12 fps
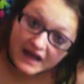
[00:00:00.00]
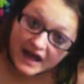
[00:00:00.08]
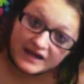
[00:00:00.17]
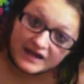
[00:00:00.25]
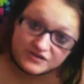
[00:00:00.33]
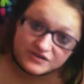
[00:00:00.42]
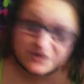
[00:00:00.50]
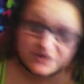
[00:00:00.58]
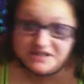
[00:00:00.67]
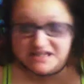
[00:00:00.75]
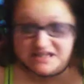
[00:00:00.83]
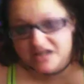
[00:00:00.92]
I don't know what to
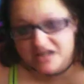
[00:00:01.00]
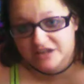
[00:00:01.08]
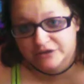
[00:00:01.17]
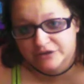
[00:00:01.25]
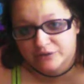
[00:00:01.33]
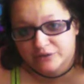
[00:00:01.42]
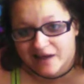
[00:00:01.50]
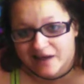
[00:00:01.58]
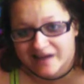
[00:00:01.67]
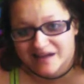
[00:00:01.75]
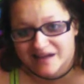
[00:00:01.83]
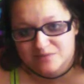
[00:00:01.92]
tell you.
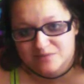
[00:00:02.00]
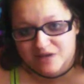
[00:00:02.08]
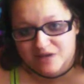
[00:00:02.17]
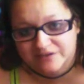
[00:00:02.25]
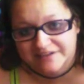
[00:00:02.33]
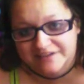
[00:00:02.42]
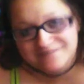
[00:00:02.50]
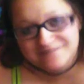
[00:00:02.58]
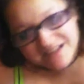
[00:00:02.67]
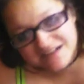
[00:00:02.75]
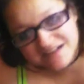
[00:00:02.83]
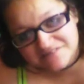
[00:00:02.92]
I'm not really a
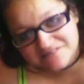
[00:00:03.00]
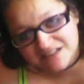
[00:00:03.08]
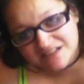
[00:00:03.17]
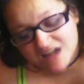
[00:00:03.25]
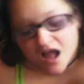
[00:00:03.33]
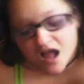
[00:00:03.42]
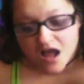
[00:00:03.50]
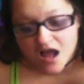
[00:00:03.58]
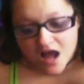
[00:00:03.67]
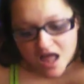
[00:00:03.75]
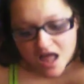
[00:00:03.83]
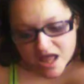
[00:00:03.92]
fan of it,
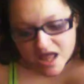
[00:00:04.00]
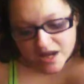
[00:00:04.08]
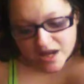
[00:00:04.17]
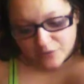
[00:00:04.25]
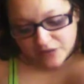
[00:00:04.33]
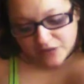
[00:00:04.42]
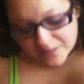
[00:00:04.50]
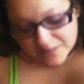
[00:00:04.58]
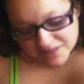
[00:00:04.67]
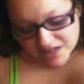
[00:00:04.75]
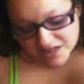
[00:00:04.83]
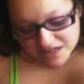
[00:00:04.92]
and I will not be
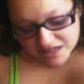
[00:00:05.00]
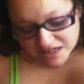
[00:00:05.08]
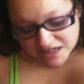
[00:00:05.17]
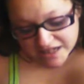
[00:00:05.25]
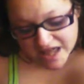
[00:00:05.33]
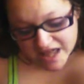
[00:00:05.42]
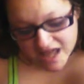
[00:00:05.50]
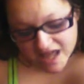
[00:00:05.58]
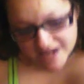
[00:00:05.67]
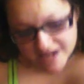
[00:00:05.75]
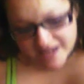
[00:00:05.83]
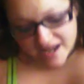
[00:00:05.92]
getting it again,
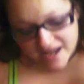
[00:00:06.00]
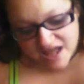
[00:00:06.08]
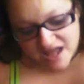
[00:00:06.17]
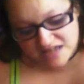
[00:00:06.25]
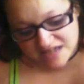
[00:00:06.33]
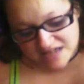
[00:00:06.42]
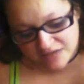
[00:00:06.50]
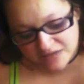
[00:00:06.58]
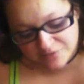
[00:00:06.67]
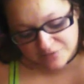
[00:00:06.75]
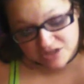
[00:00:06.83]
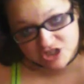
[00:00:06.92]
and I will
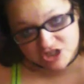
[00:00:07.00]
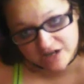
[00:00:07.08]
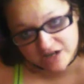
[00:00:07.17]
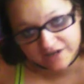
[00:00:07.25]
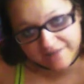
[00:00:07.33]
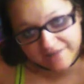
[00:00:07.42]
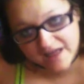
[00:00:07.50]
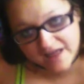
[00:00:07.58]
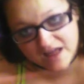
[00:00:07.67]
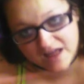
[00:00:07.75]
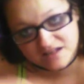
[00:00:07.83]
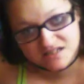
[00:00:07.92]
be sharing
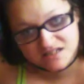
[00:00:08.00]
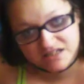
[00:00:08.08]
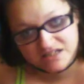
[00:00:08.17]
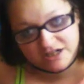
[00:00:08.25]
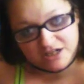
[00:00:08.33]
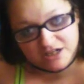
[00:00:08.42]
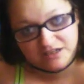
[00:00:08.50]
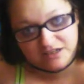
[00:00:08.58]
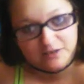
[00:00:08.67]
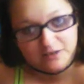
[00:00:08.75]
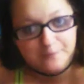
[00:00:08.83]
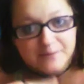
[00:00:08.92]
that here in a
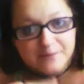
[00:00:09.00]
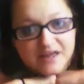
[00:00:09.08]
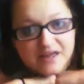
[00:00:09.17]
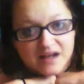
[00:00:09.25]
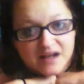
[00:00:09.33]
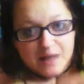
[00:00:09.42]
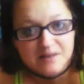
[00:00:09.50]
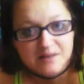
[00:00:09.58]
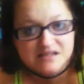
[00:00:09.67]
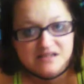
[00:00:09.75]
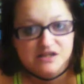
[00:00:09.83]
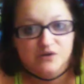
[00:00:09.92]
little bit. I'm
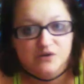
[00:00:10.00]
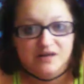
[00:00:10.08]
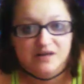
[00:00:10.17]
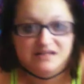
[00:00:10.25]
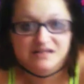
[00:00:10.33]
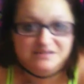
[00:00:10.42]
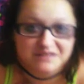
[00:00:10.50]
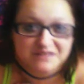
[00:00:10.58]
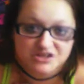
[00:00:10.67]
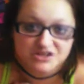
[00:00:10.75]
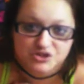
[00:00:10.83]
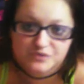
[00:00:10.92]
also going to be
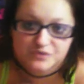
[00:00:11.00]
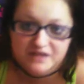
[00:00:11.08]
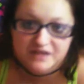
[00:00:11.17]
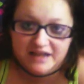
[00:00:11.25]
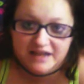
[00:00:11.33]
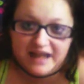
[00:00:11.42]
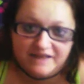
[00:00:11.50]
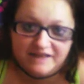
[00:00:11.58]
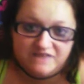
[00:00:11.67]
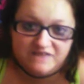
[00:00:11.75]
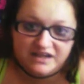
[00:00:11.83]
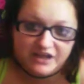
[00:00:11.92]
doing a
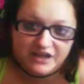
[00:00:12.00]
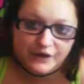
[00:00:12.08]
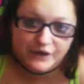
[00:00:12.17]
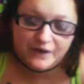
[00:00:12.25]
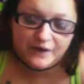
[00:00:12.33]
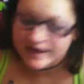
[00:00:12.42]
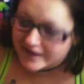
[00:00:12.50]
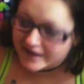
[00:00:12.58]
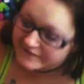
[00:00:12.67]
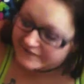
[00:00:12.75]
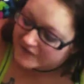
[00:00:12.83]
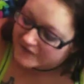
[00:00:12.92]
video
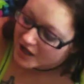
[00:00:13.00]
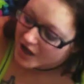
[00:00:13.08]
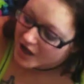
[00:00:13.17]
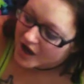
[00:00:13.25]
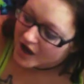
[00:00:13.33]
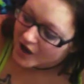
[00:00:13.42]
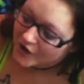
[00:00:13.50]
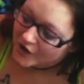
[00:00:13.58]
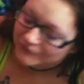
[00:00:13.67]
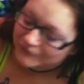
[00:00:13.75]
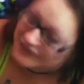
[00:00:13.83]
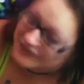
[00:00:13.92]
of what